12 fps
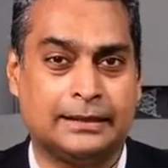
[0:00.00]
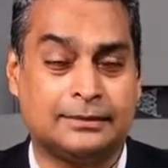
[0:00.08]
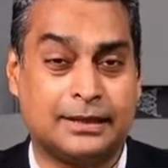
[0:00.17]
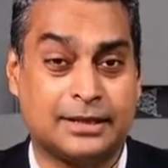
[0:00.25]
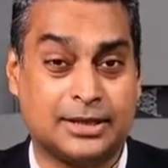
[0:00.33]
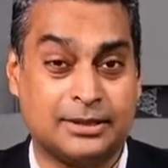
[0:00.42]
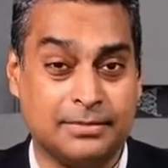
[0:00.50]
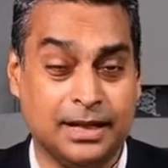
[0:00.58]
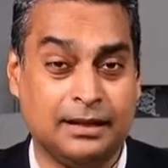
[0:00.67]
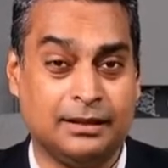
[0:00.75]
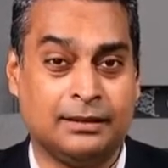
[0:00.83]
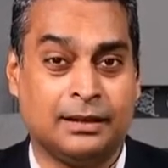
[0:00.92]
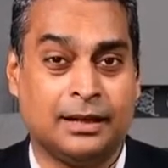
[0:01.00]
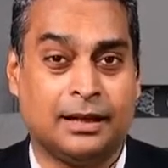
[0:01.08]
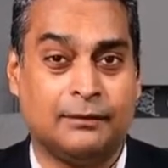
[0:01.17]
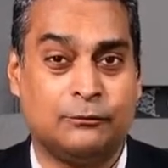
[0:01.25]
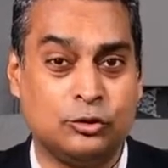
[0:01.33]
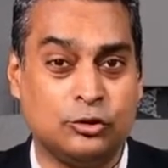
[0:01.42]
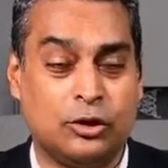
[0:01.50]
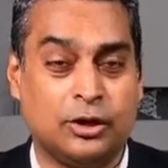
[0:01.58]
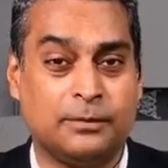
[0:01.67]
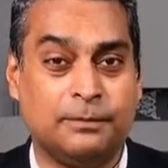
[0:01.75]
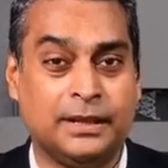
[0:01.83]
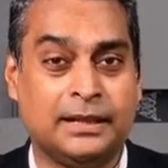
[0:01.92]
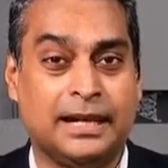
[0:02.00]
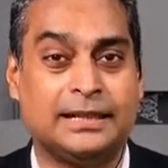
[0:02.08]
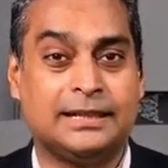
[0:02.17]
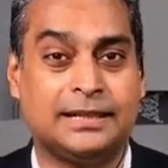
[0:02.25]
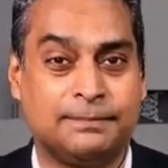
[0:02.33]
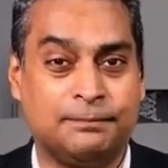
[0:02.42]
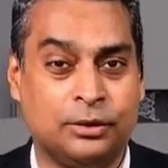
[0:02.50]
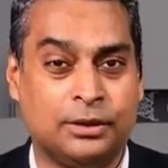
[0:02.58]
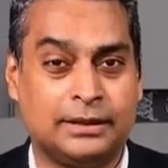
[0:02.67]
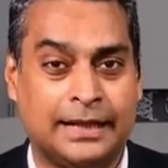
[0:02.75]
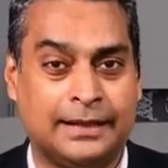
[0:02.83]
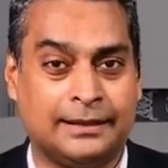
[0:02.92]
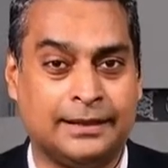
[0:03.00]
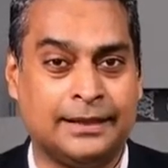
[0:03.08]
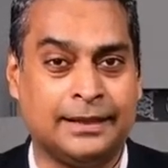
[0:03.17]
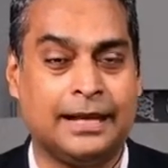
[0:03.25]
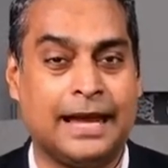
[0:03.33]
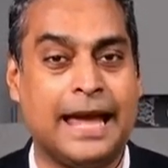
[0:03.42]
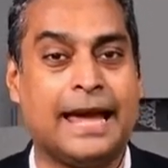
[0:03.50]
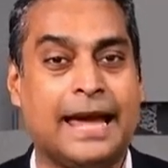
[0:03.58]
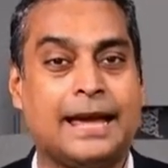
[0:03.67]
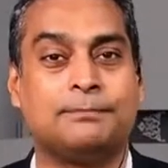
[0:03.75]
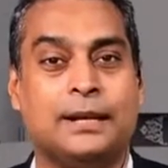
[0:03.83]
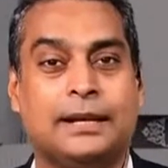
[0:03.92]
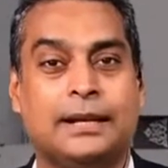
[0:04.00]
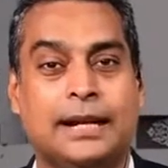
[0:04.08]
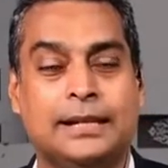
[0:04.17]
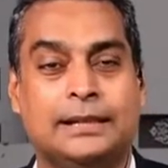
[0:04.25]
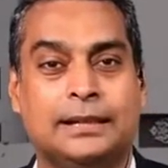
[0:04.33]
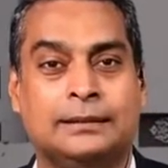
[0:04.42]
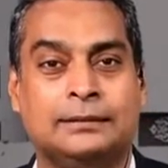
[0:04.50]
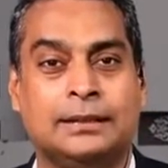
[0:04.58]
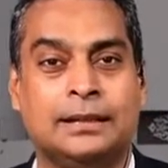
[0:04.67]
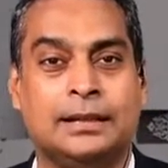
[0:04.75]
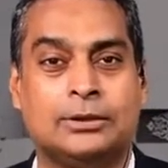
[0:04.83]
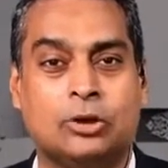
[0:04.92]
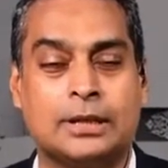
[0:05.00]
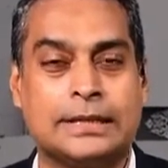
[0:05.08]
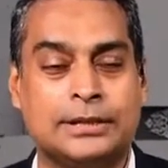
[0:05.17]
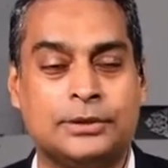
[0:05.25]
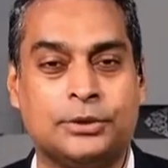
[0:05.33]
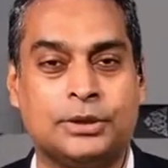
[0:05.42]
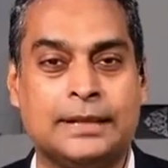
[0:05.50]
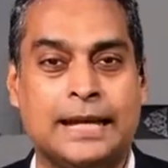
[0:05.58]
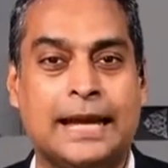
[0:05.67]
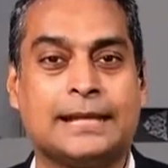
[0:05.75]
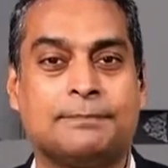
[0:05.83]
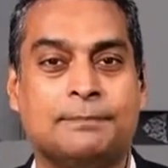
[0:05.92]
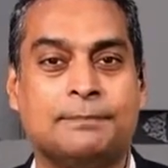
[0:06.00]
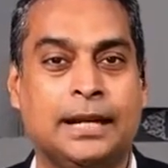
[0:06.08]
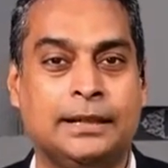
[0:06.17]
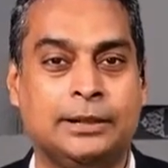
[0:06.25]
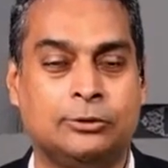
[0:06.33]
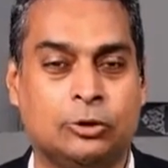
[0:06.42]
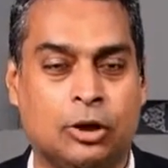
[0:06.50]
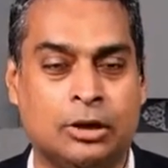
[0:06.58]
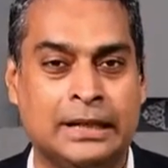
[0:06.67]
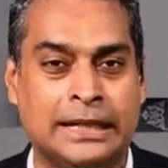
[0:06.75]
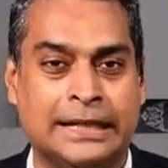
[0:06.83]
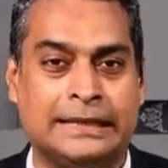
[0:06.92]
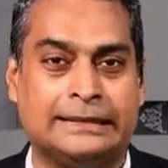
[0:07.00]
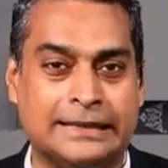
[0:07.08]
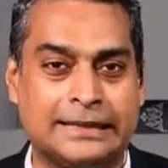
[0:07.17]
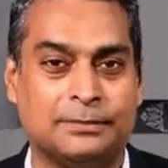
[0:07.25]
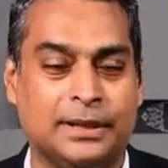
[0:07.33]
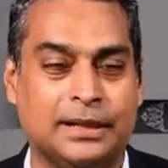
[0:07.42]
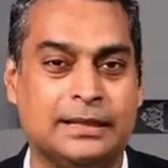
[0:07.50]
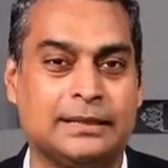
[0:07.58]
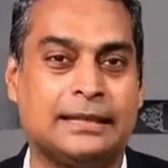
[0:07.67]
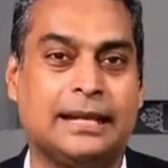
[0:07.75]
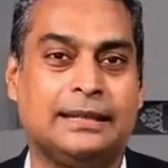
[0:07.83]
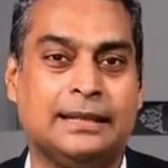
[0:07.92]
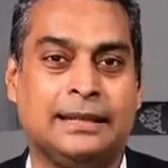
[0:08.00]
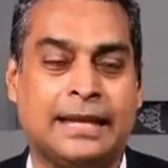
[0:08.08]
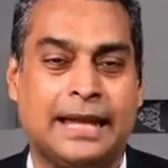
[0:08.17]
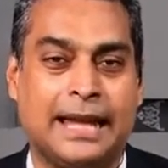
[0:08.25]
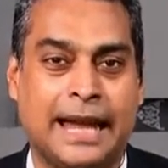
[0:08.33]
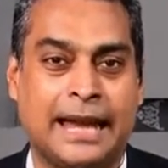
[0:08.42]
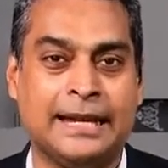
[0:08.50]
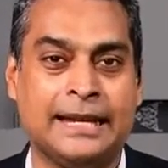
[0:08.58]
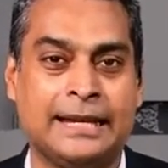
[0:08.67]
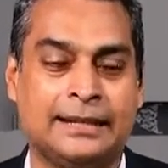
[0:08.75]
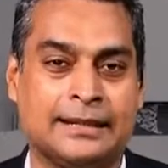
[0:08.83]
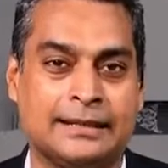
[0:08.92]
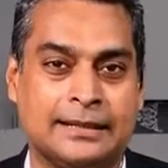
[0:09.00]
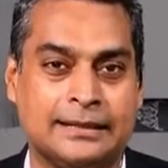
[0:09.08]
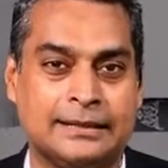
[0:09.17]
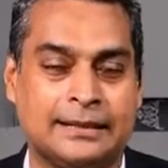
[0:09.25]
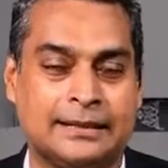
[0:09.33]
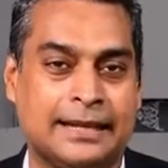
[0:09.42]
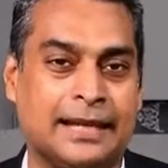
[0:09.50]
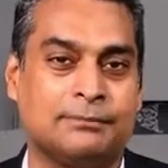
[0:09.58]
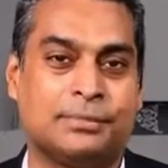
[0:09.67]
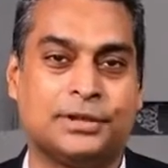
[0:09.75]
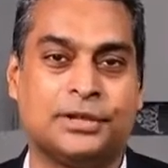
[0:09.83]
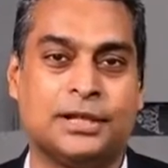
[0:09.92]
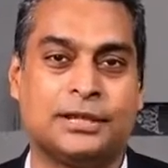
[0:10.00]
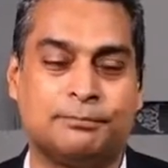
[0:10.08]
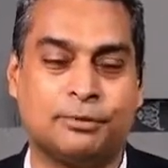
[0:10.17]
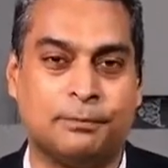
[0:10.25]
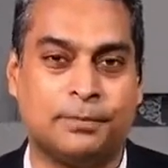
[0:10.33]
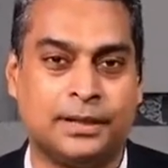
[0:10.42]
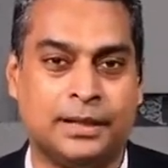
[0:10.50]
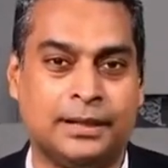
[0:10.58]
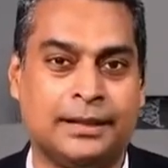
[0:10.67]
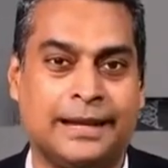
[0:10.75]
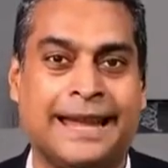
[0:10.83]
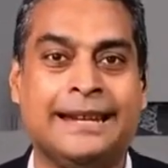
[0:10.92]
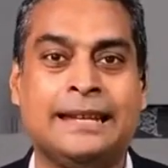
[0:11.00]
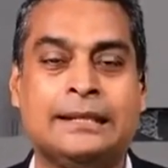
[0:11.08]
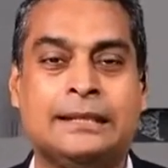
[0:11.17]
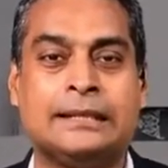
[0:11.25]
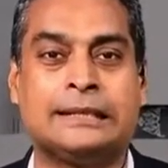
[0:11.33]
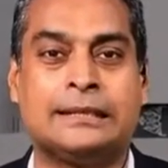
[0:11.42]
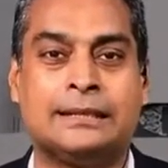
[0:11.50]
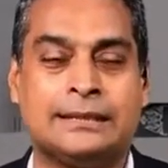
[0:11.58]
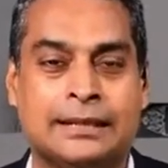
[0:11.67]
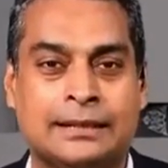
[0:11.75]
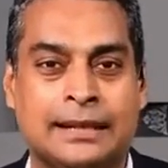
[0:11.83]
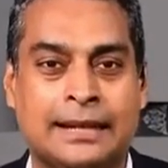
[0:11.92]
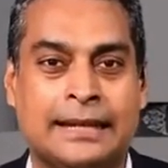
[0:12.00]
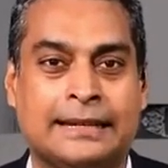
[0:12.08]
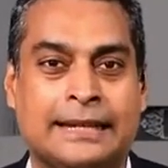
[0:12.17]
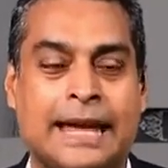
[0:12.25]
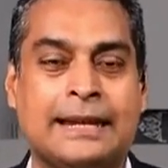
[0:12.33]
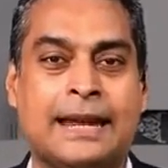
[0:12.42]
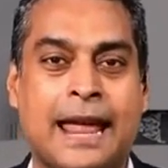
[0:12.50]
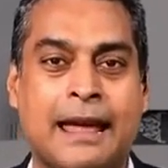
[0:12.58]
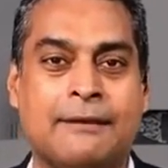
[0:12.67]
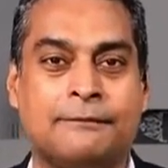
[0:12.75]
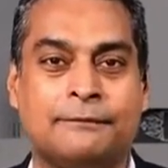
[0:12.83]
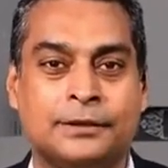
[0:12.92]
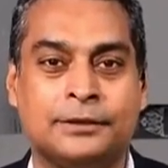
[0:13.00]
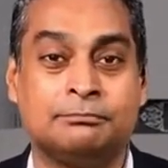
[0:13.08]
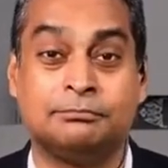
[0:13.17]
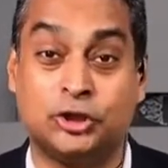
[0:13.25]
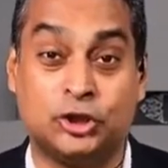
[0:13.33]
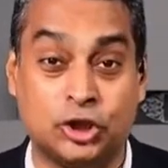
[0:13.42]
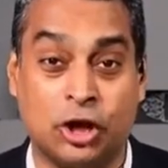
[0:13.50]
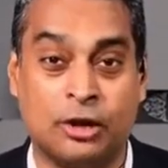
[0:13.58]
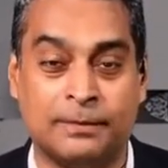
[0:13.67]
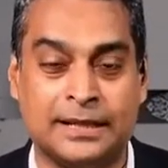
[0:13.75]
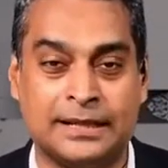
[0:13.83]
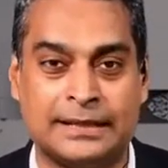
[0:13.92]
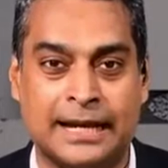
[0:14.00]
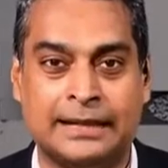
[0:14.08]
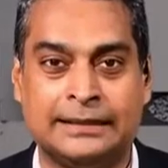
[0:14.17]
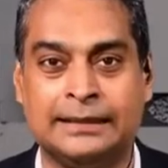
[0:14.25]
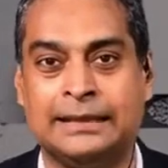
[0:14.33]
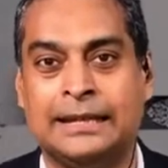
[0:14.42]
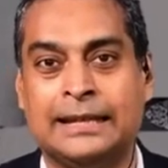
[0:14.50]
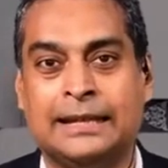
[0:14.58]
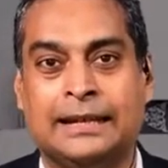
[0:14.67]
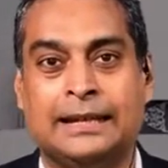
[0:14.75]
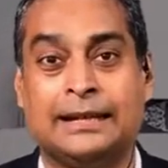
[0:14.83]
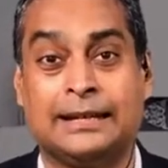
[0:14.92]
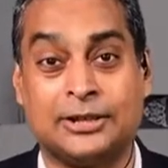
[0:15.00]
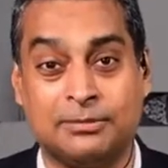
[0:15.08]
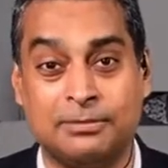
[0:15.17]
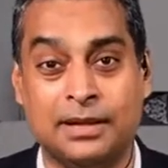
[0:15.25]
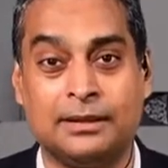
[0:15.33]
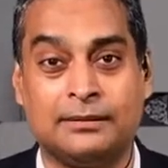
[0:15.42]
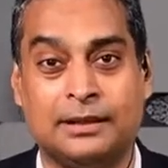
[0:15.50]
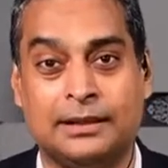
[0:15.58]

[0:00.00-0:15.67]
Kashmir would not be a disputed territory as per Indian constitution, as per Indian law. This means that the any Indian citizen can purchase a property, any Indian citizen can have a job inside the Kashmir